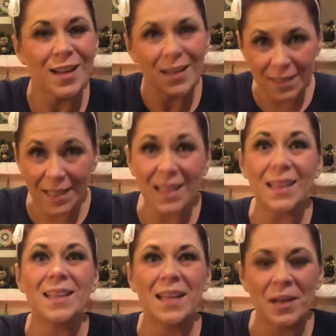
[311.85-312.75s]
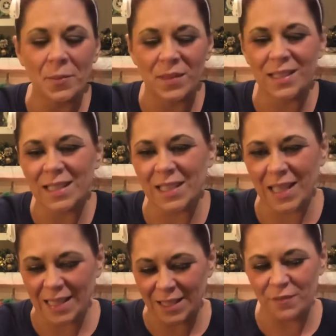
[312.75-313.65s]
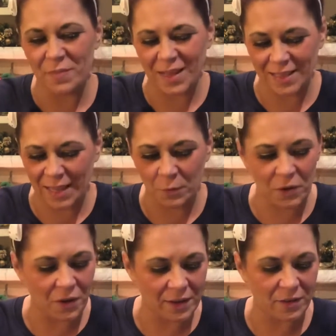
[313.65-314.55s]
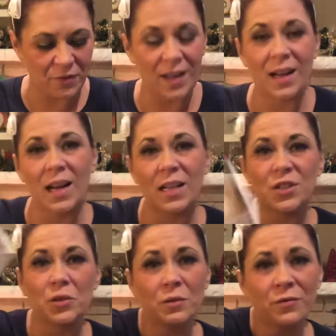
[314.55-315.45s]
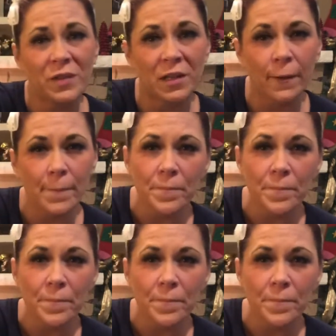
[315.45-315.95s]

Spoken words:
to clean up this collective mess that we're kind of in. And I do feel